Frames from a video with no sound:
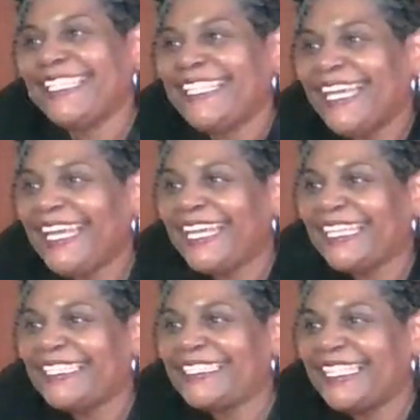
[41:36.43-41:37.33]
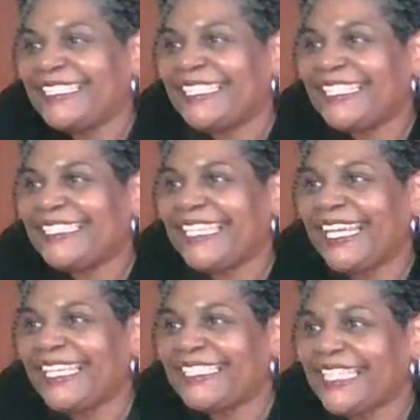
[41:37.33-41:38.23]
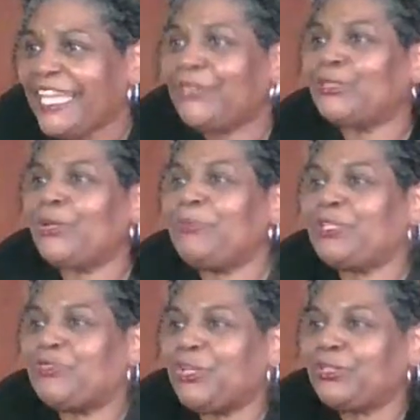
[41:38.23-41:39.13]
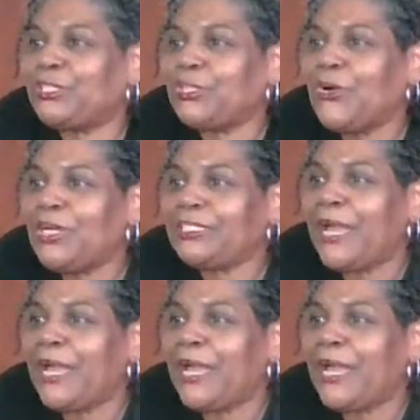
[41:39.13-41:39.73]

Yes, yes, yes, yes. Thank you so much for those stars.